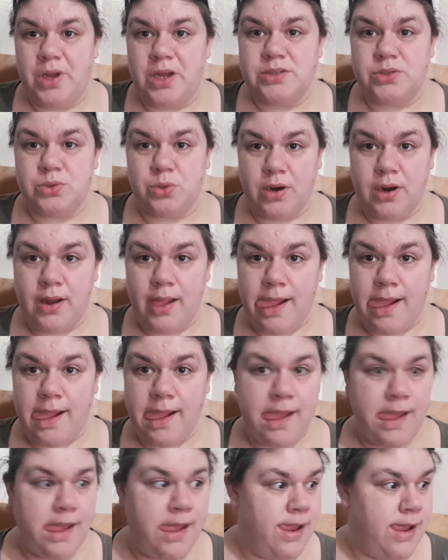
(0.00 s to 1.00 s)
a store
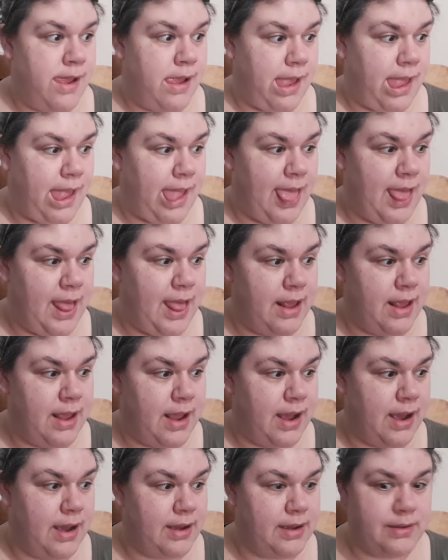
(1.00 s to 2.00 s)

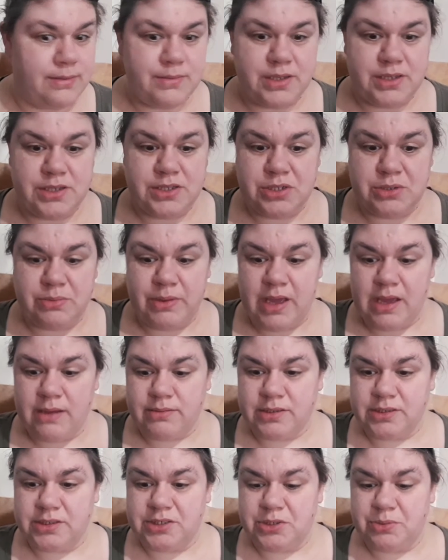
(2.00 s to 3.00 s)
to be
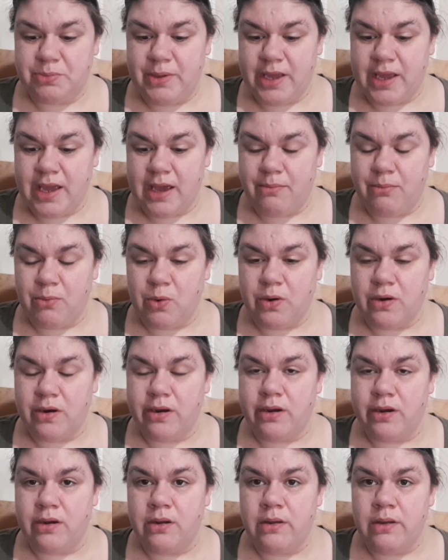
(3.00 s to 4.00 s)
able to pick up
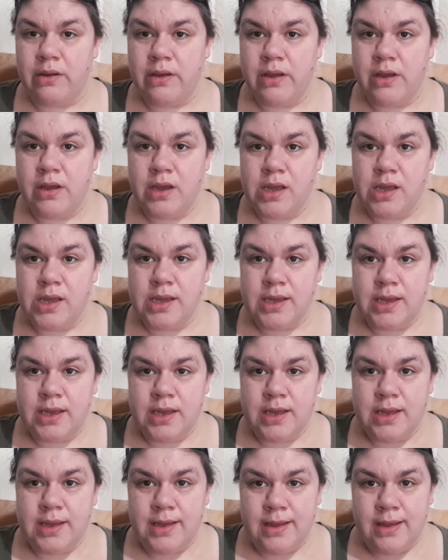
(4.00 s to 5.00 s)
more
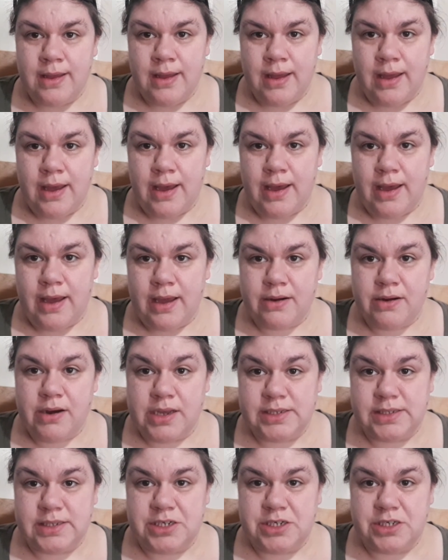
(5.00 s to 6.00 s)

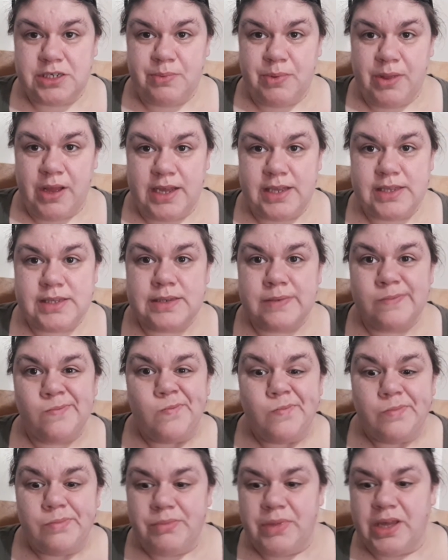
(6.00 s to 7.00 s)
cross-stitch supplies
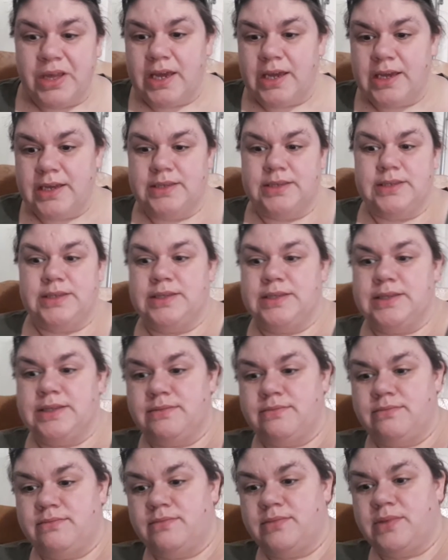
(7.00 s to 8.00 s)

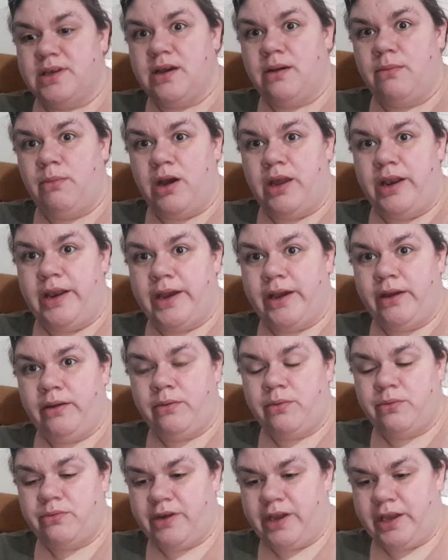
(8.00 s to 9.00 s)
because, come on
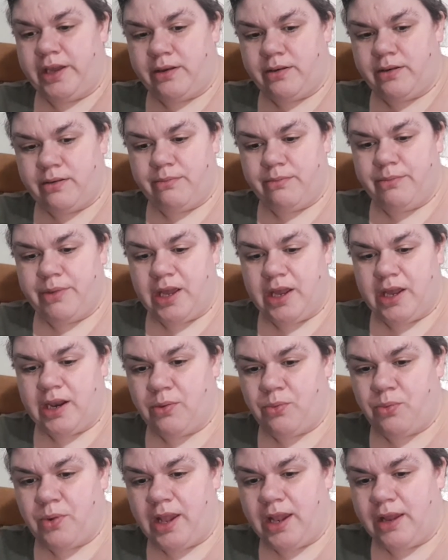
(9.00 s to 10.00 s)
now, right? But
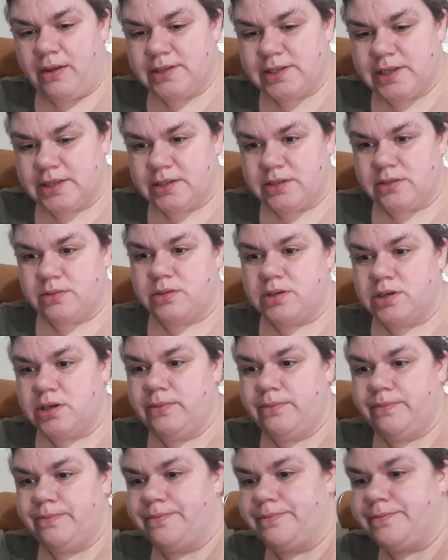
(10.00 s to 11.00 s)
while I was at the store,